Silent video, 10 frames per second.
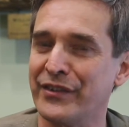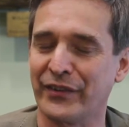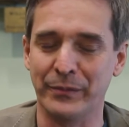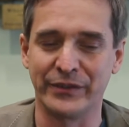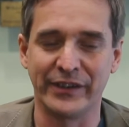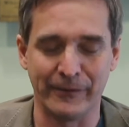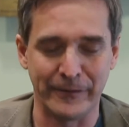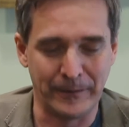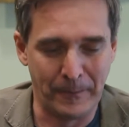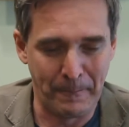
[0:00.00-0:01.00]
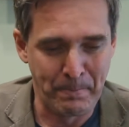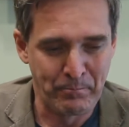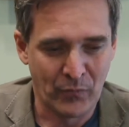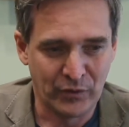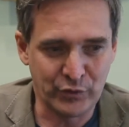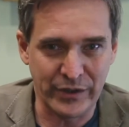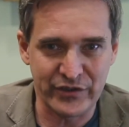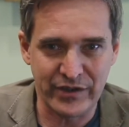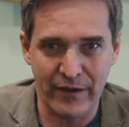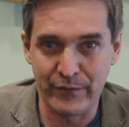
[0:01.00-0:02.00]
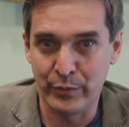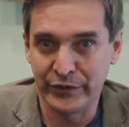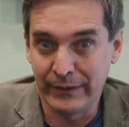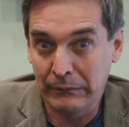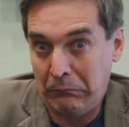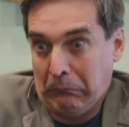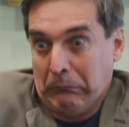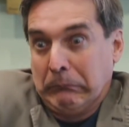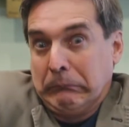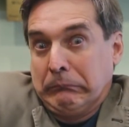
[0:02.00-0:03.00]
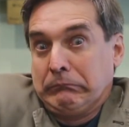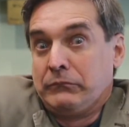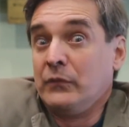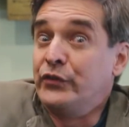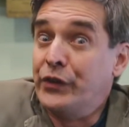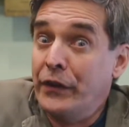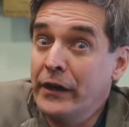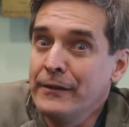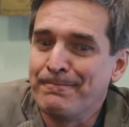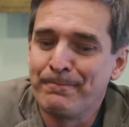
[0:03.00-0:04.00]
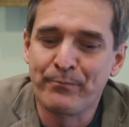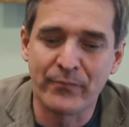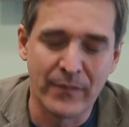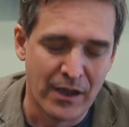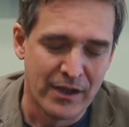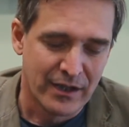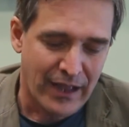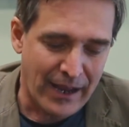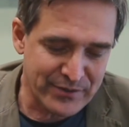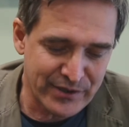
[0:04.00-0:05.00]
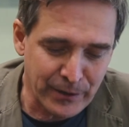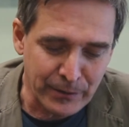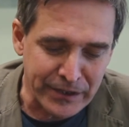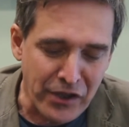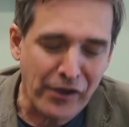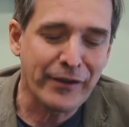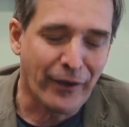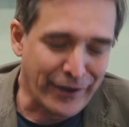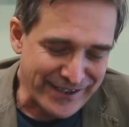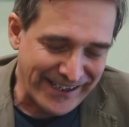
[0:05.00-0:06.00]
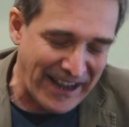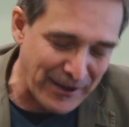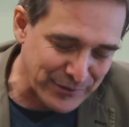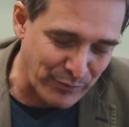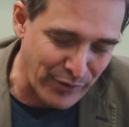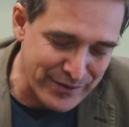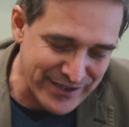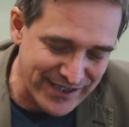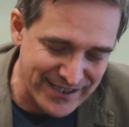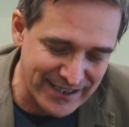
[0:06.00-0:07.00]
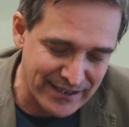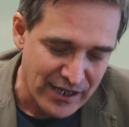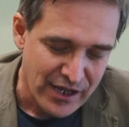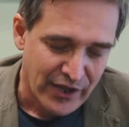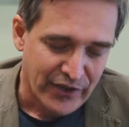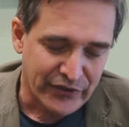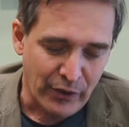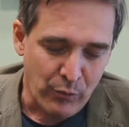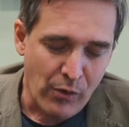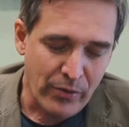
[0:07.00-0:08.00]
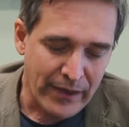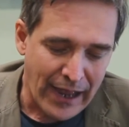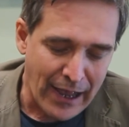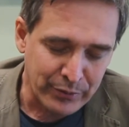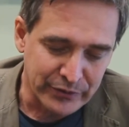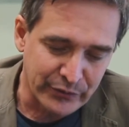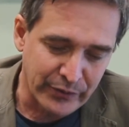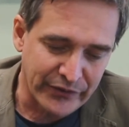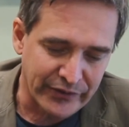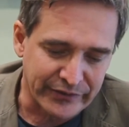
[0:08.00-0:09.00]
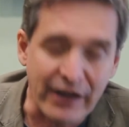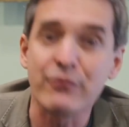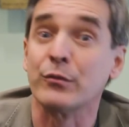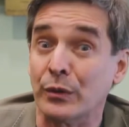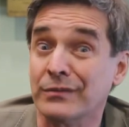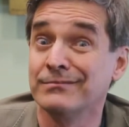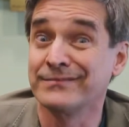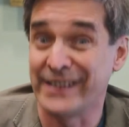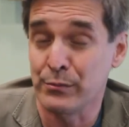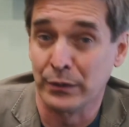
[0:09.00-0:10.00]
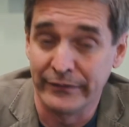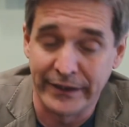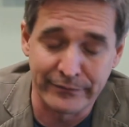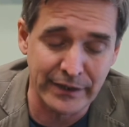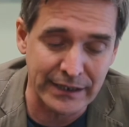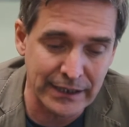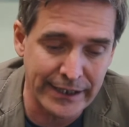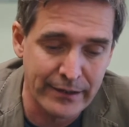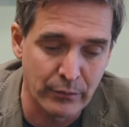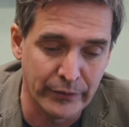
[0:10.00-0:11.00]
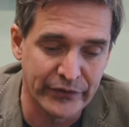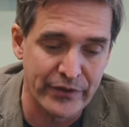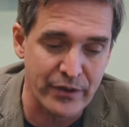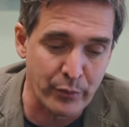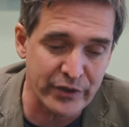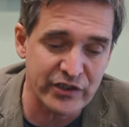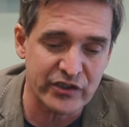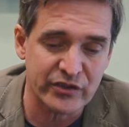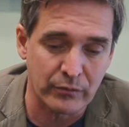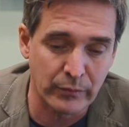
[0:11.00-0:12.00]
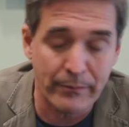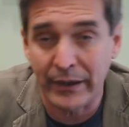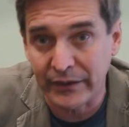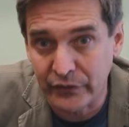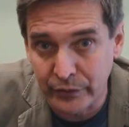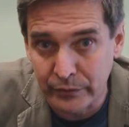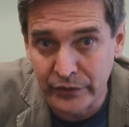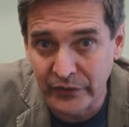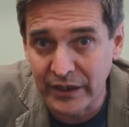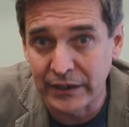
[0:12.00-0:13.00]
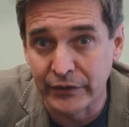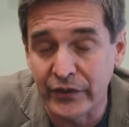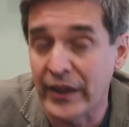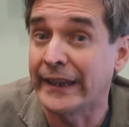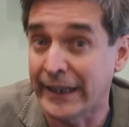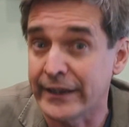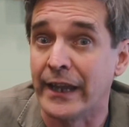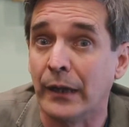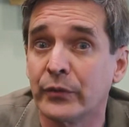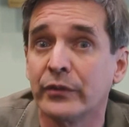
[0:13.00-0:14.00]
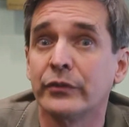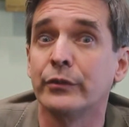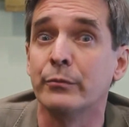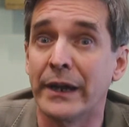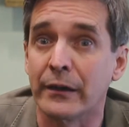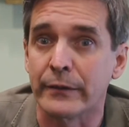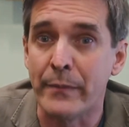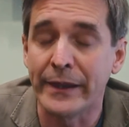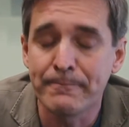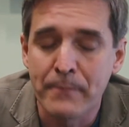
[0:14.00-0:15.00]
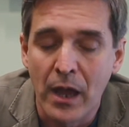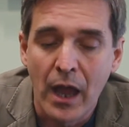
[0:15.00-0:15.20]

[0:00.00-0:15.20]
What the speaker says: this material? To which everybody went, don't know. Absolutely no idea how to process it. So what happened was a terrible event, frankly, was that the British went back to New Zealand and they kidnapped 2 Maori men